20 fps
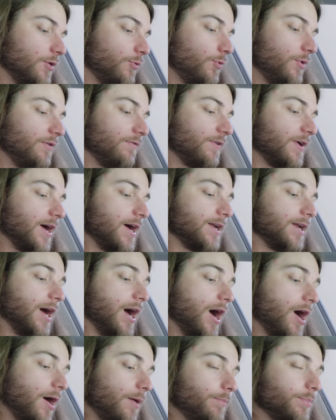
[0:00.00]
we've got
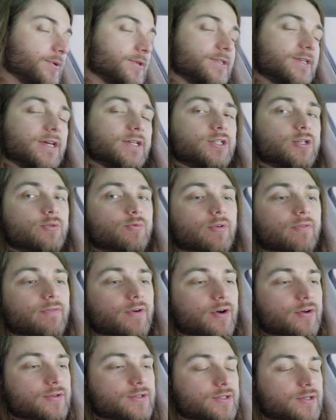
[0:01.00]
up set to
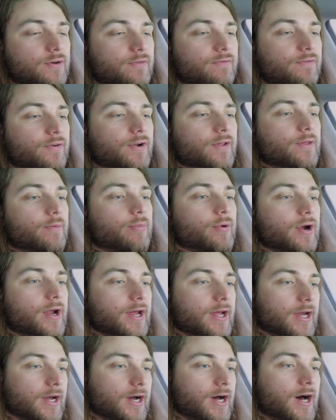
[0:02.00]
reverse, so foot on the
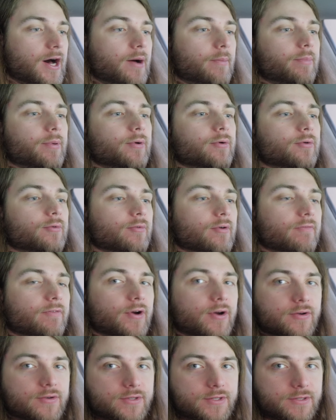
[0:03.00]
brake, up,
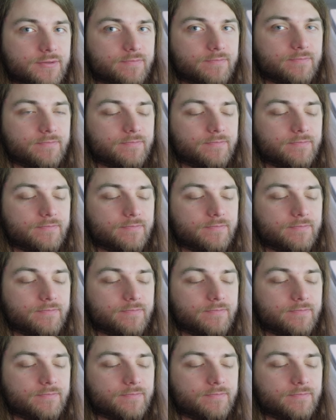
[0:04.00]
reverse.